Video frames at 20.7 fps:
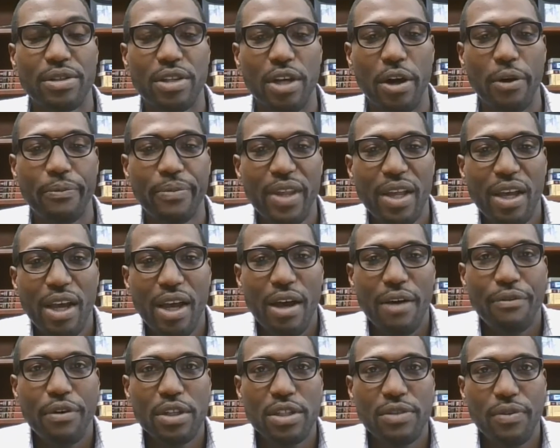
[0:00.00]
So,
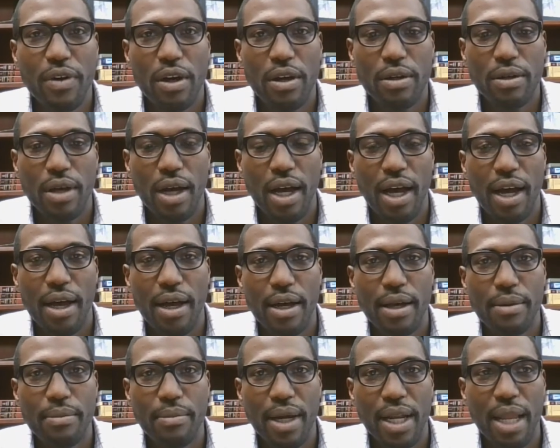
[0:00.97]
first of all,
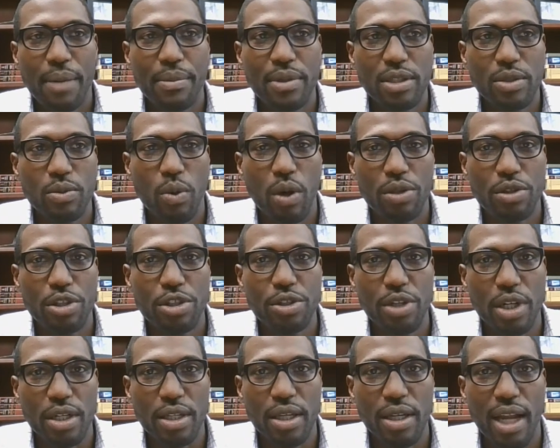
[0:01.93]
my name is Walter
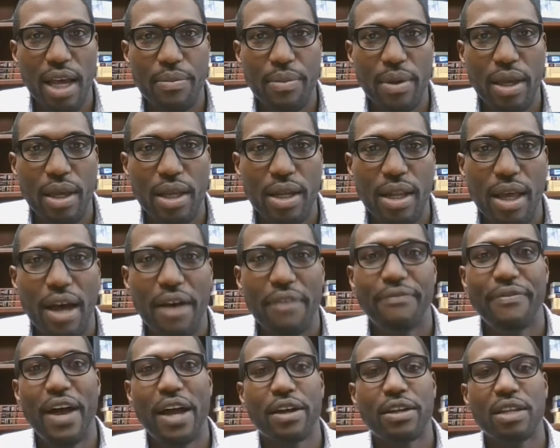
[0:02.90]
Strickland. I've been a
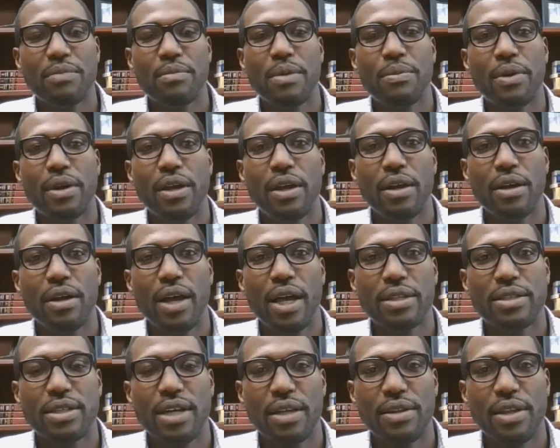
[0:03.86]
faculty member here
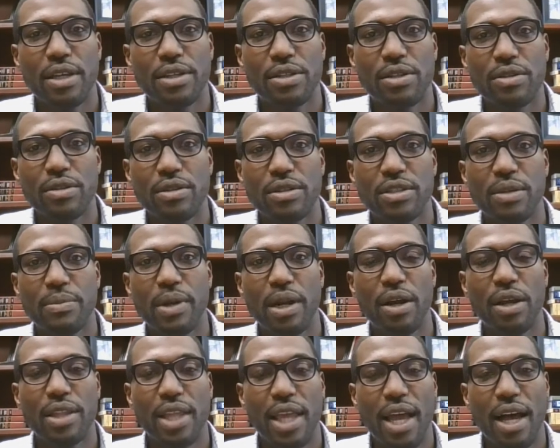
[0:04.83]
at Southeastern
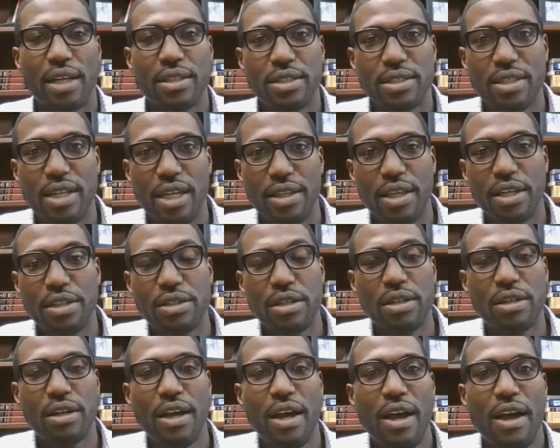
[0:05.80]
Seminary in the College of
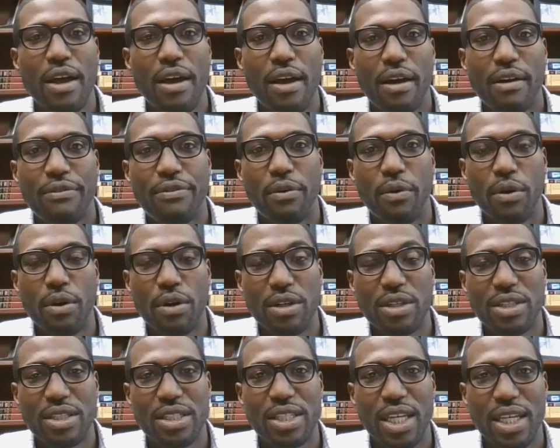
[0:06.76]
Southeastern for
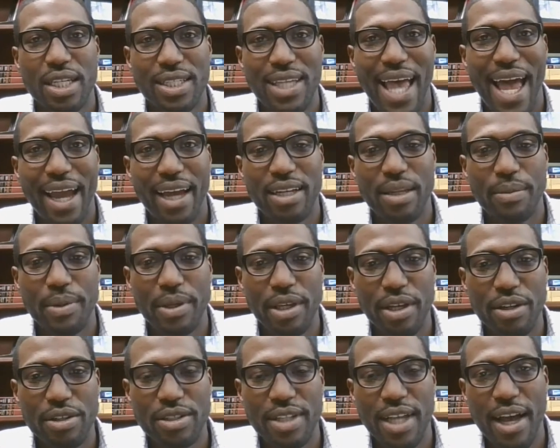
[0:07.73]
6 academic
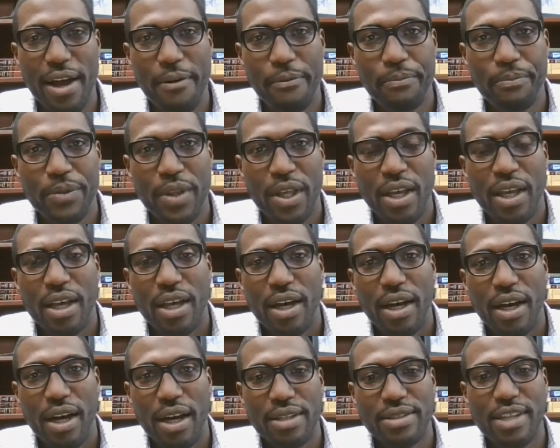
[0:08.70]
years now.
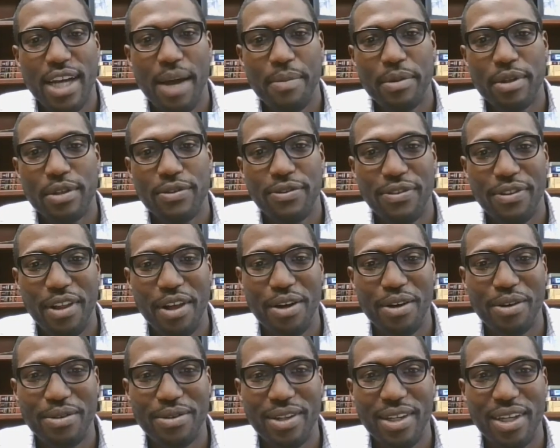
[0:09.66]
Time has
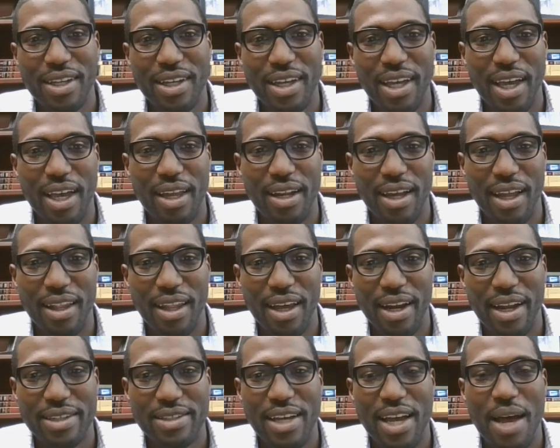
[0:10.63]
flown, and a
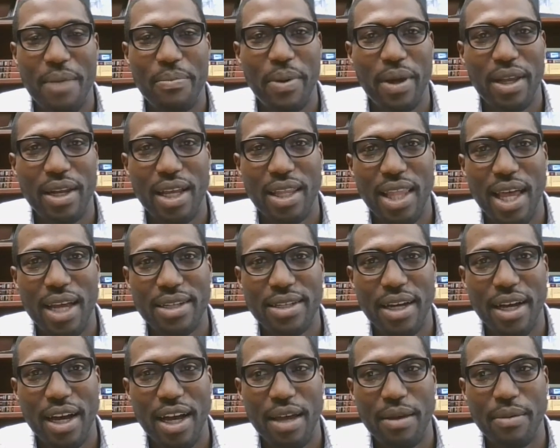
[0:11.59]
lot has happened in that
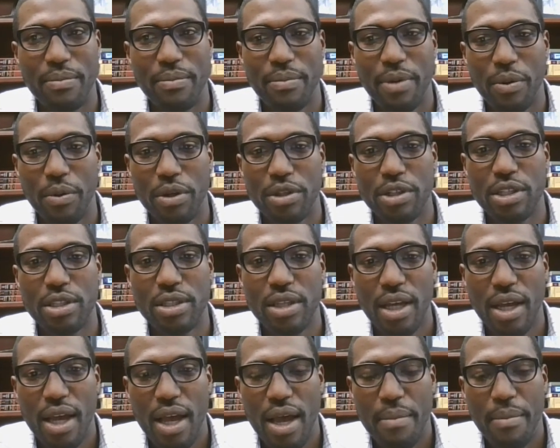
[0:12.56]
time, but
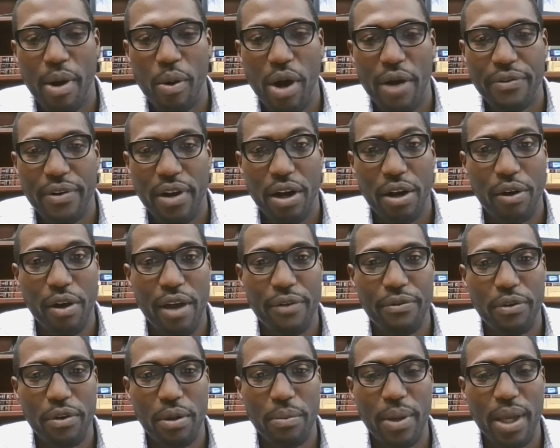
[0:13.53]
my wife and I are
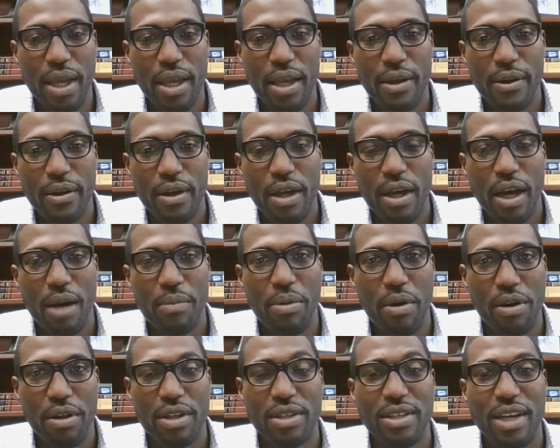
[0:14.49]
grateful to be a
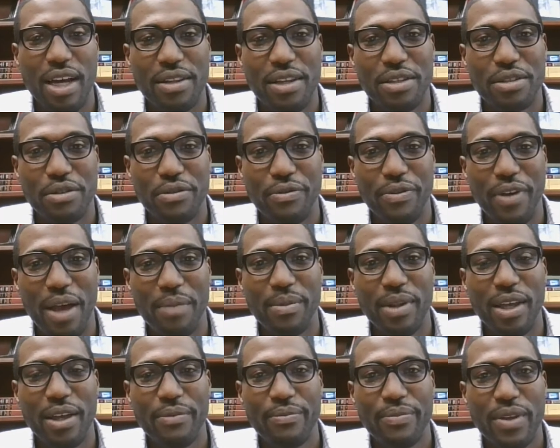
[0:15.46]
part of the Southeastern
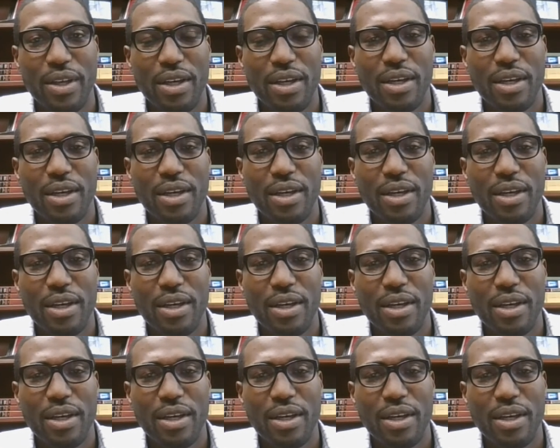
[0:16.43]
family.